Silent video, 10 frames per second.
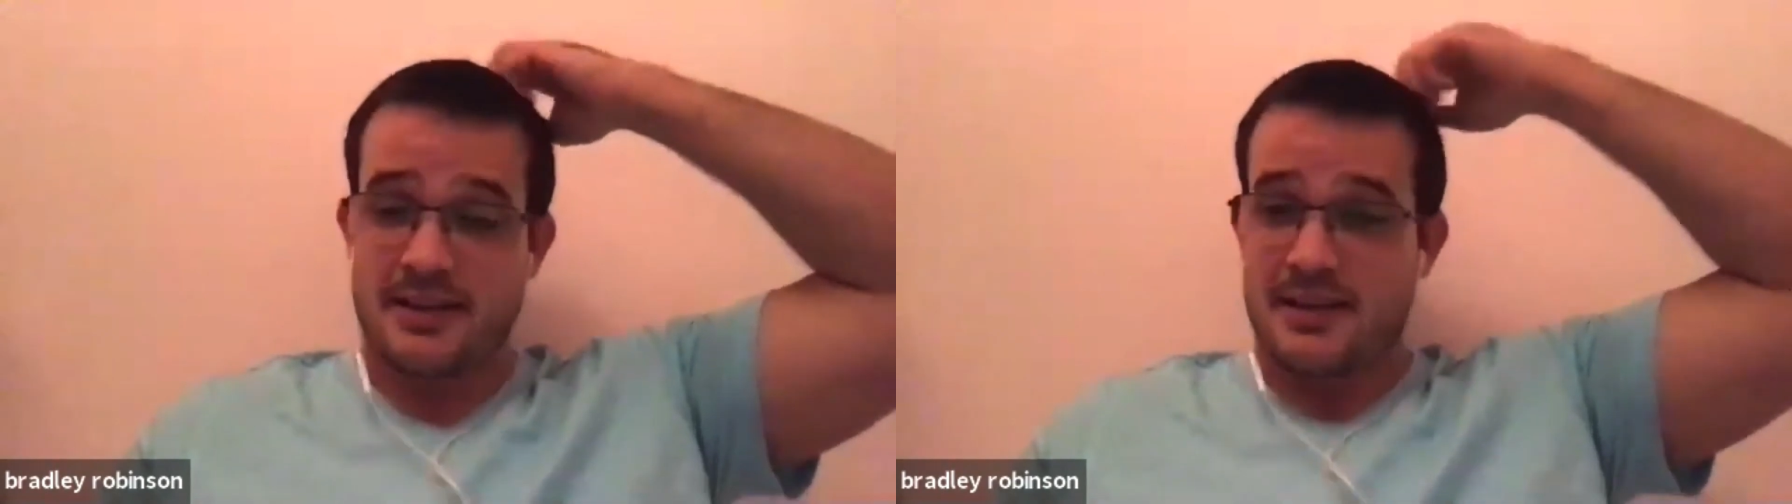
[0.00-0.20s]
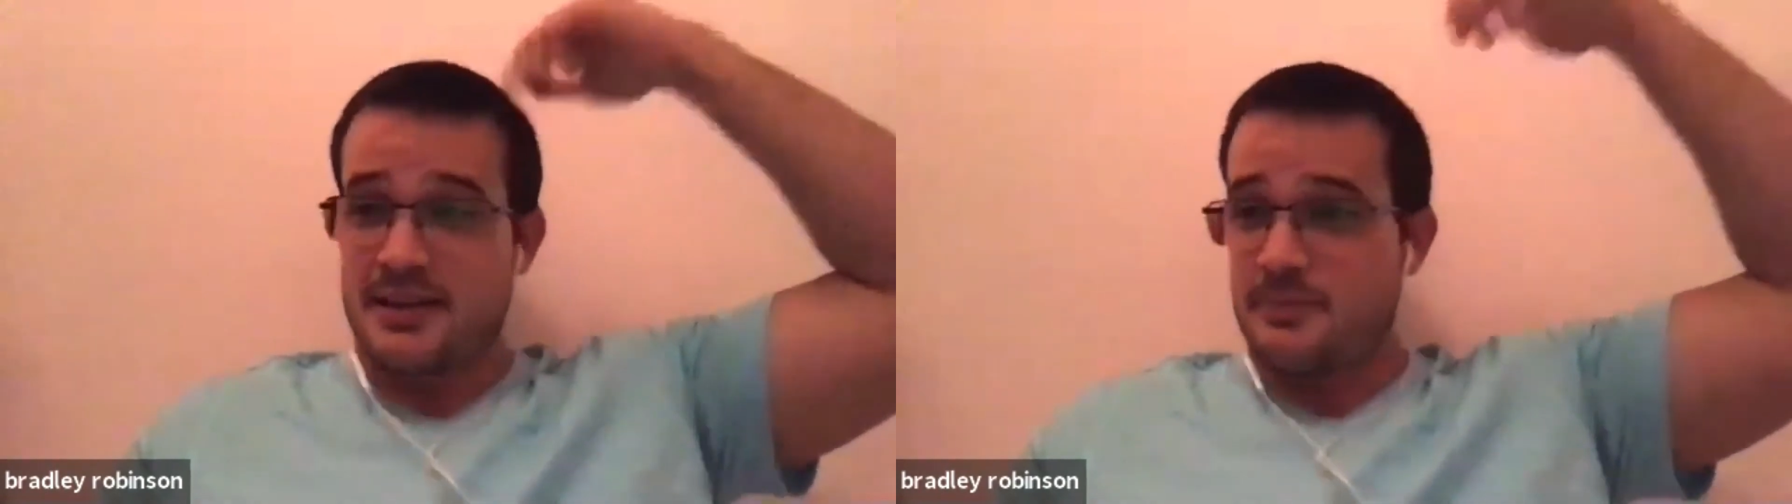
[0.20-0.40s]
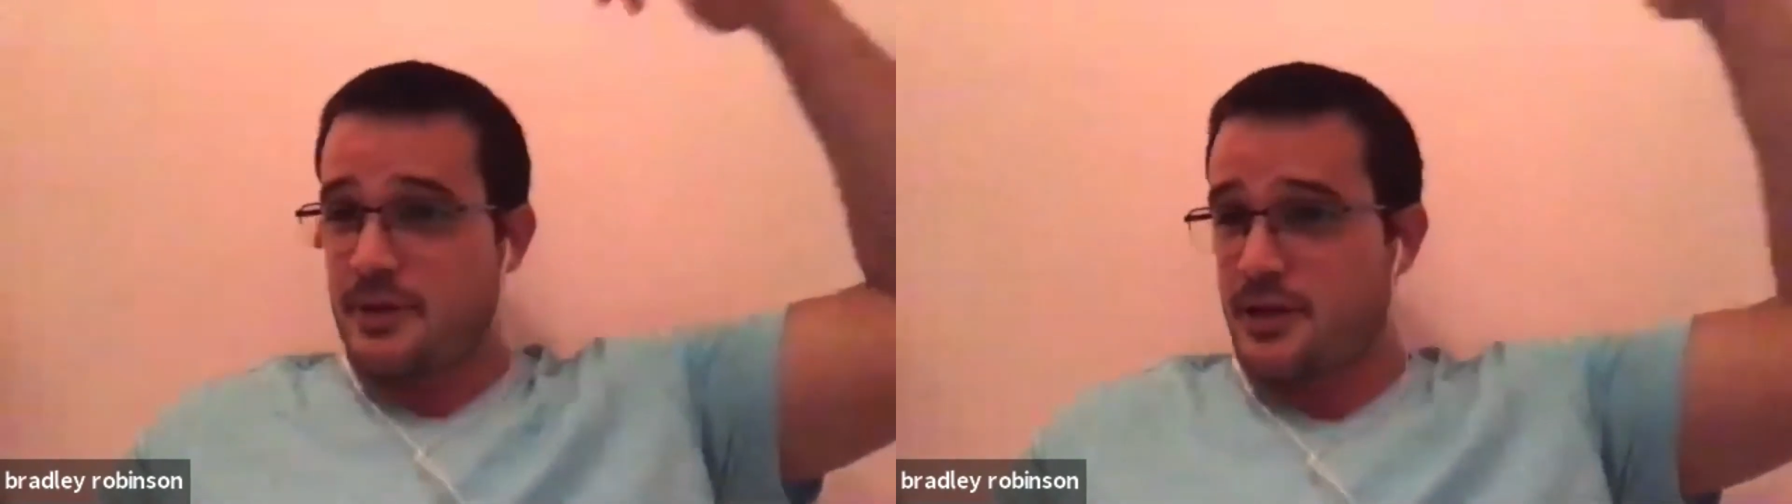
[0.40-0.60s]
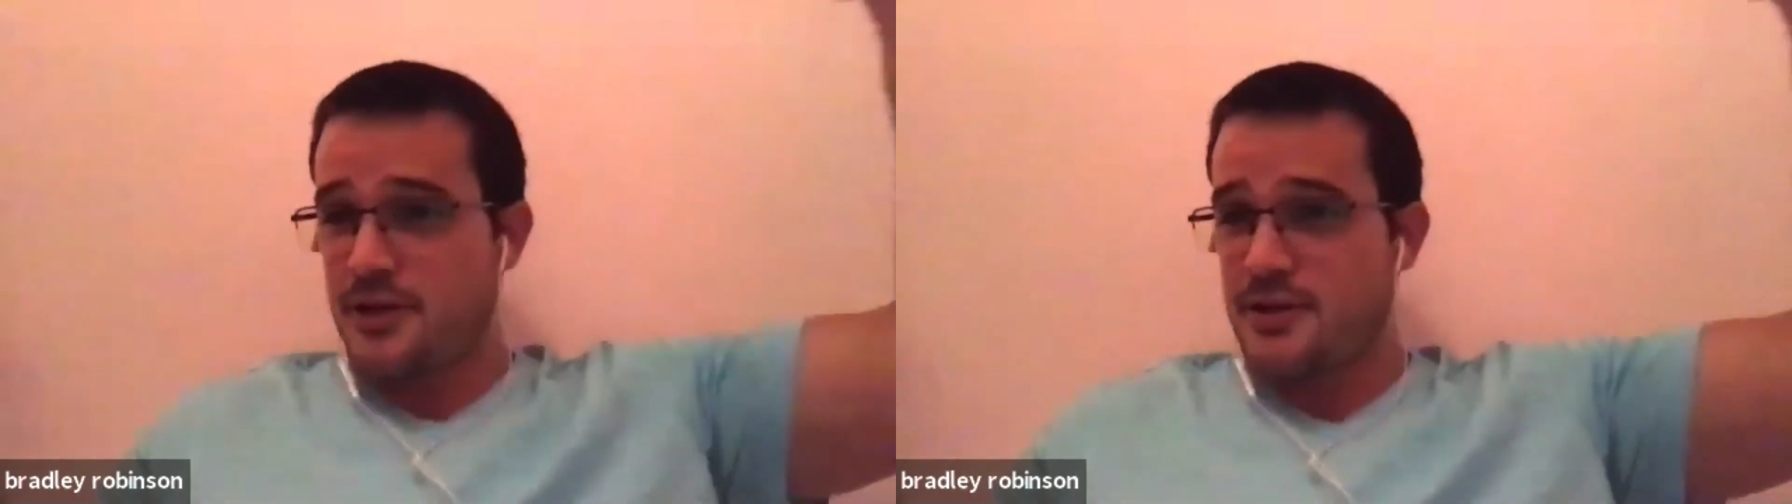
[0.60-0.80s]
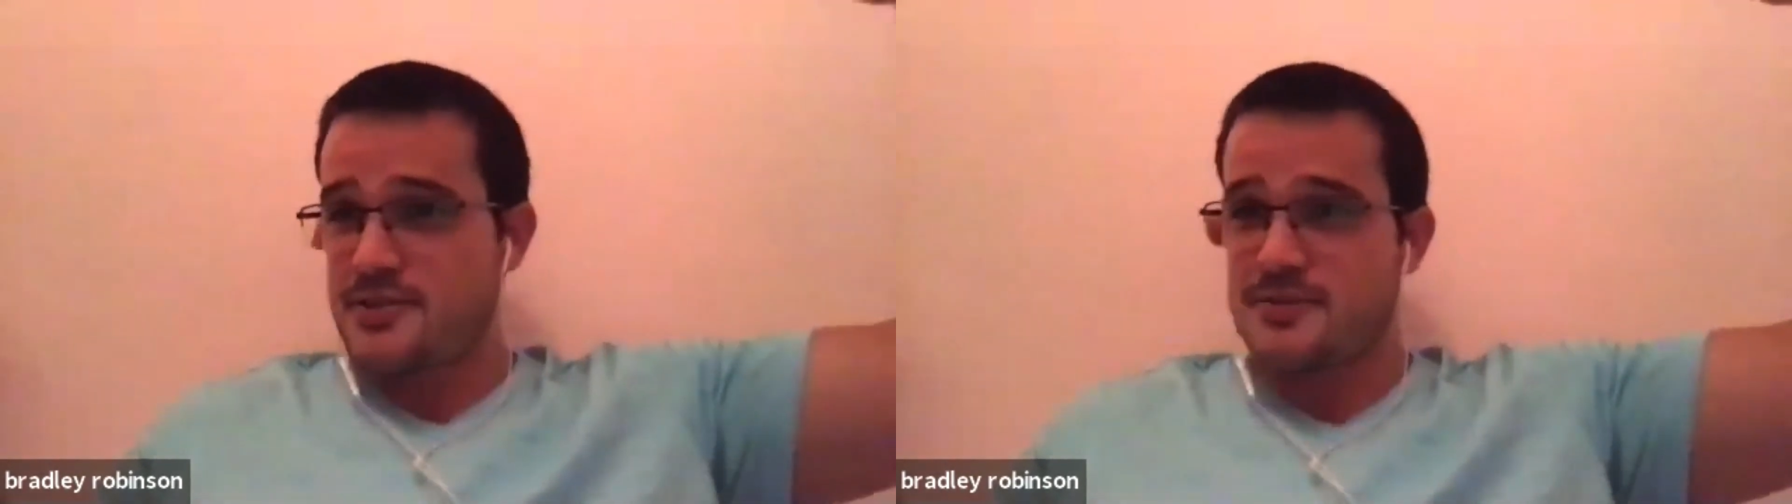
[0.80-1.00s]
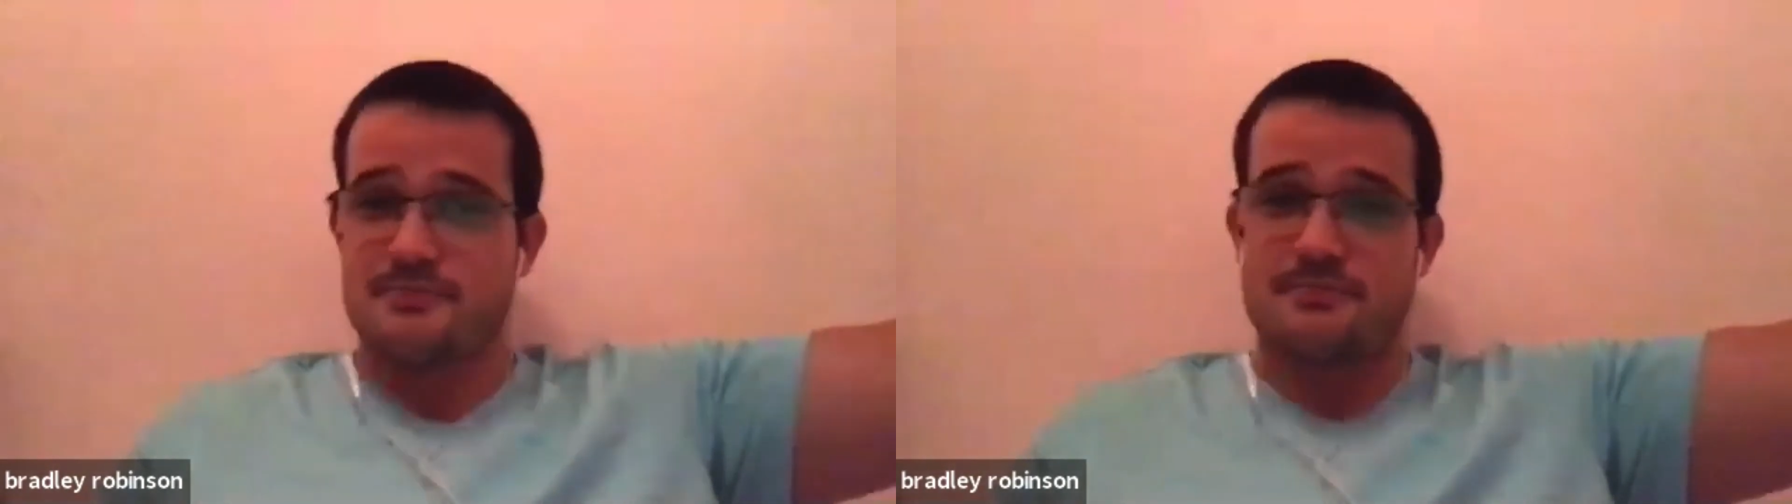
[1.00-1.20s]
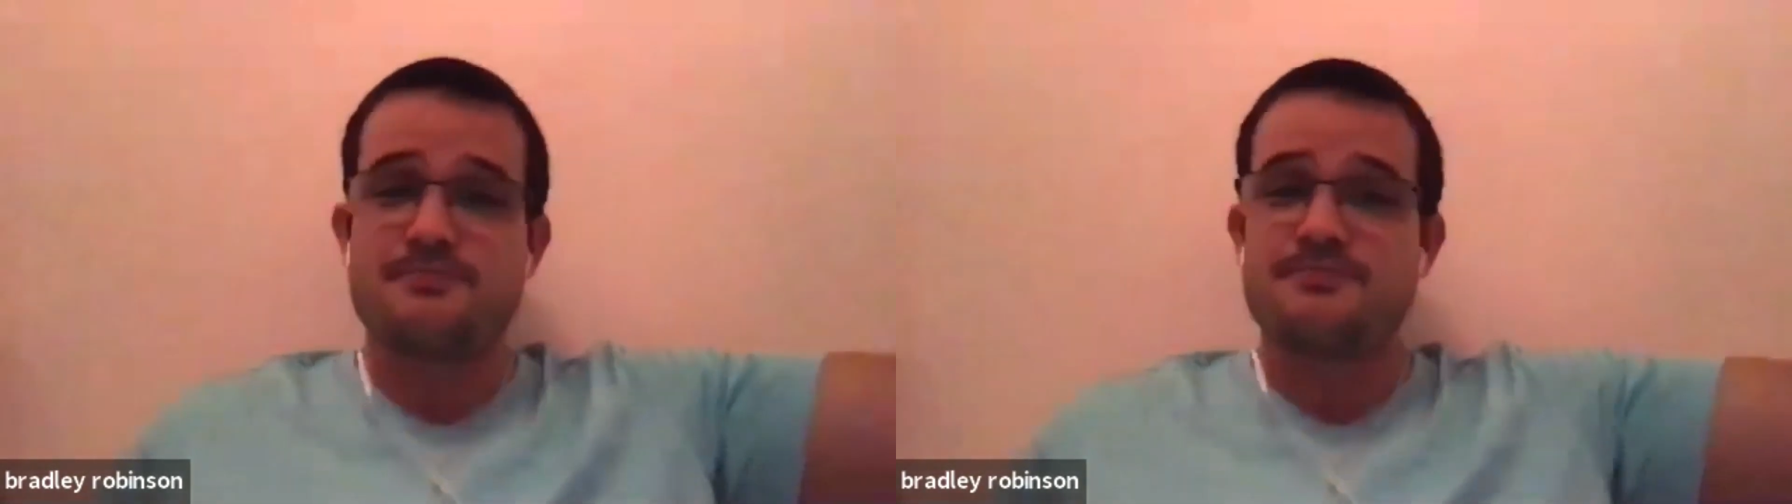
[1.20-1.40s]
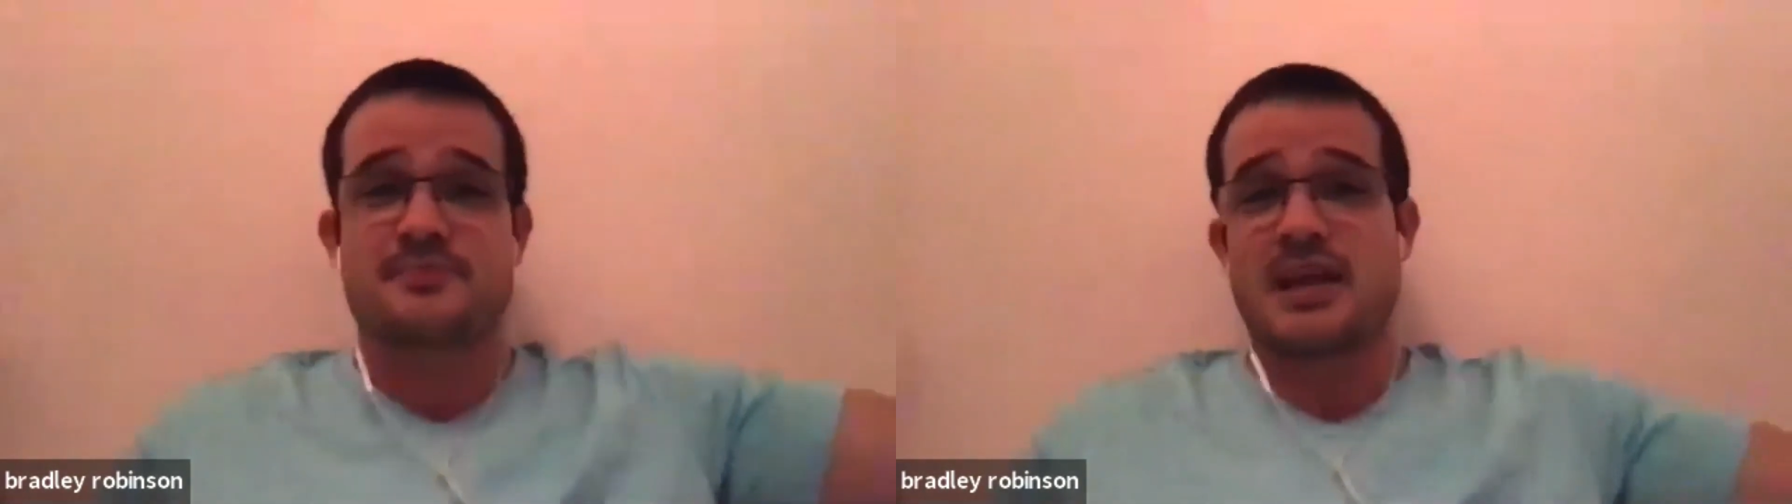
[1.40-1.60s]
because
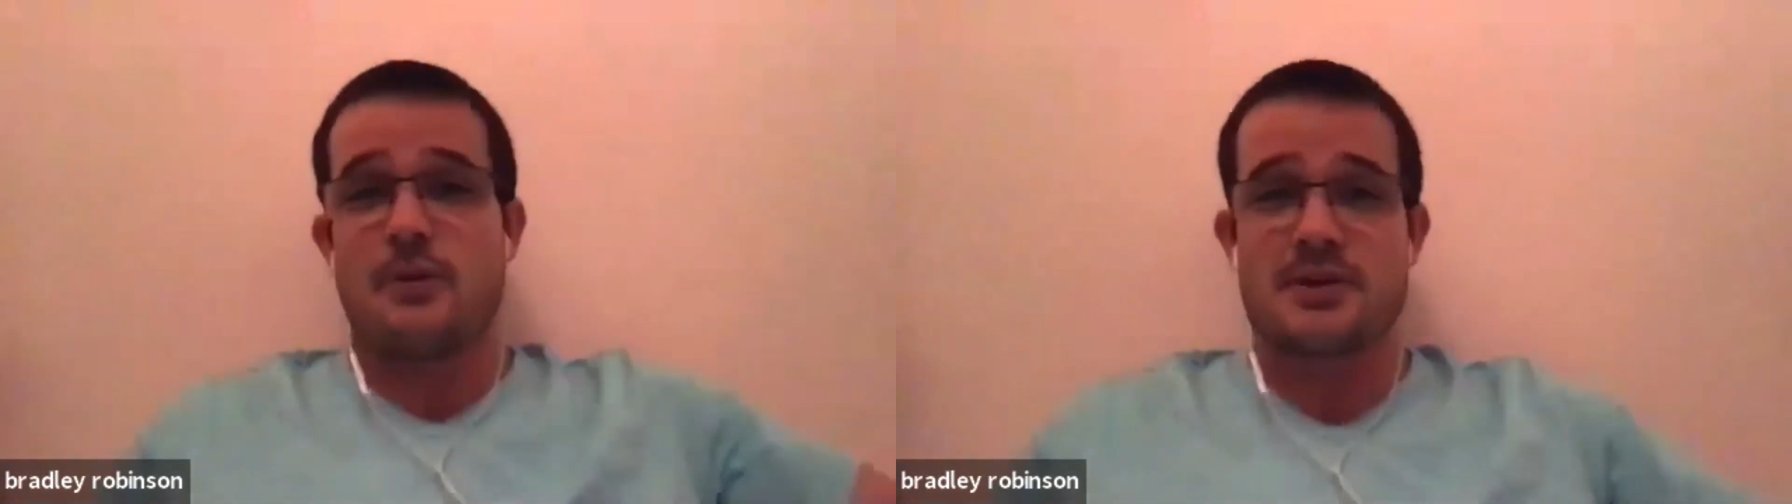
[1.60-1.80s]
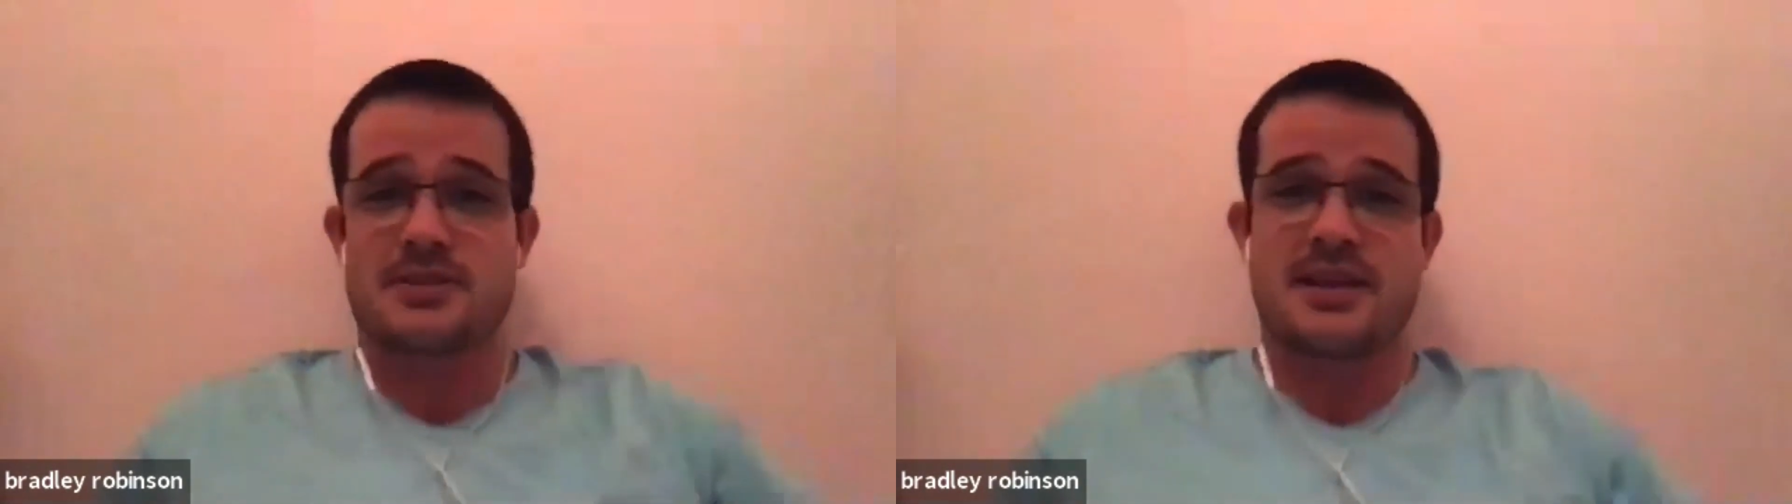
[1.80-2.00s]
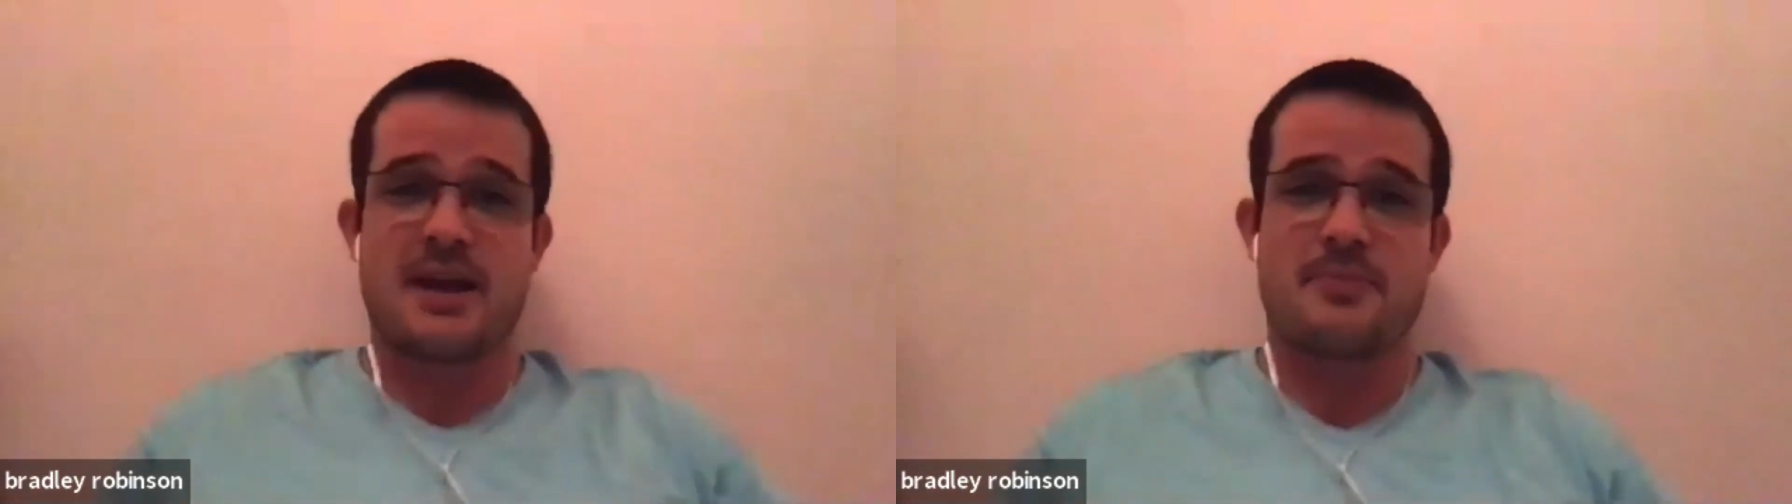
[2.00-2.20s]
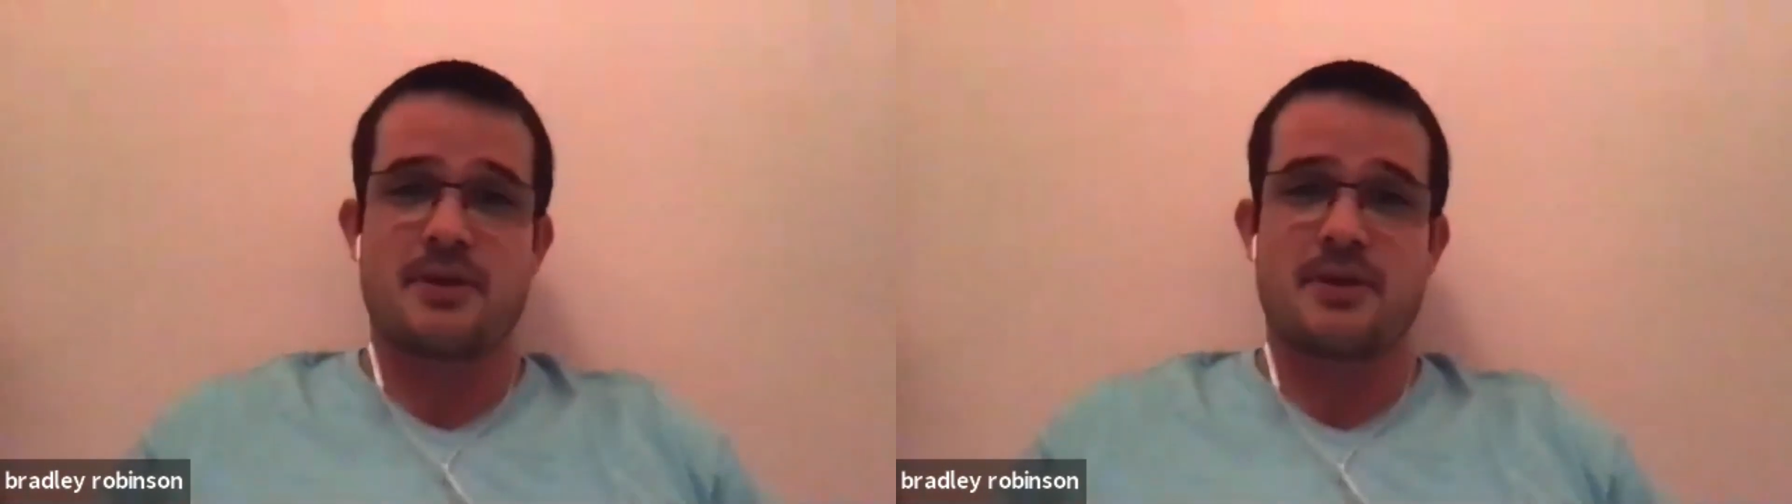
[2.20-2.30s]
I wasn't happy.